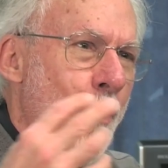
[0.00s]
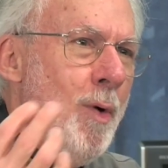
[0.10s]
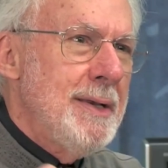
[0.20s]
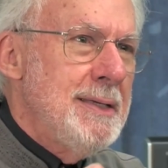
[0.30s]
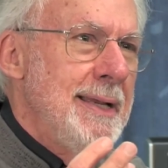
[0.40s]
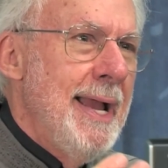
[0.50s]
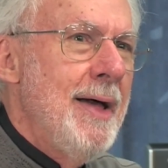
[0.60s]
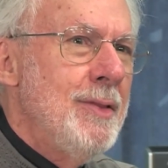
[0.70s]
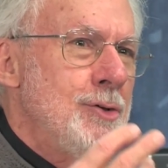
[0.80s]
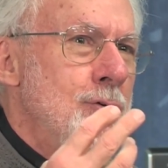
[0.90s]
and worked
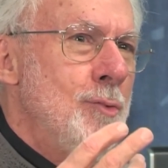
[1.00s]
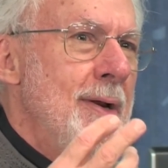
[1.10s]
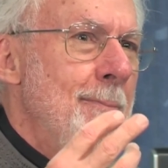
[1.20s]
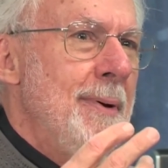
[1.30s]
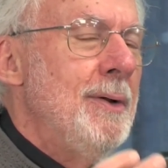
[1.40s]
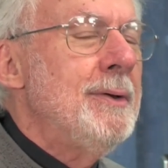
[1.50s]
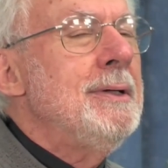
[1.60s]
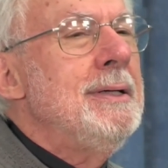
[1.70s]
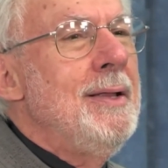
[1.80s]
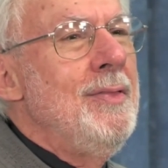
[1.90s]
together to
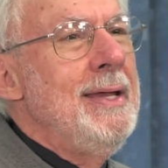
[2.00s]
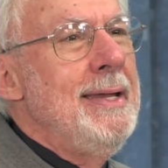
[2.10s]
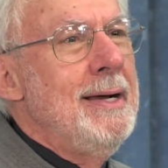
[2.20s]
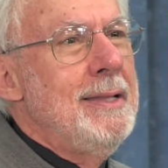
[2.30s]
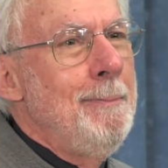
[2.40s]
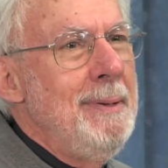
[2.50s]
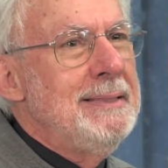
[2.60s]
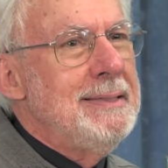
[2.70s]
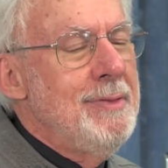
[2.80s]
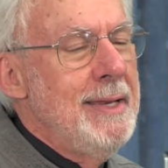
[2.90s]
rebuild the
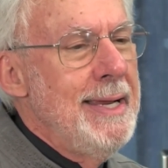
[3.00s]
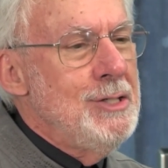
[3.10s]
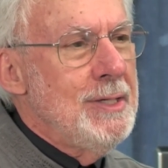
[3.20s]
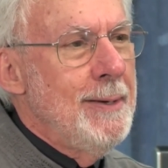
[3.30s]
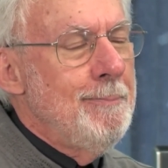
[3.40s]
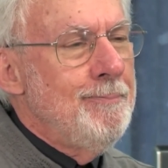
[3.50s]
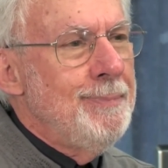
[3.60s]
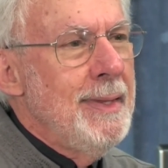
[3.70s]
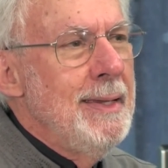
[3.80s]
peace of the nation,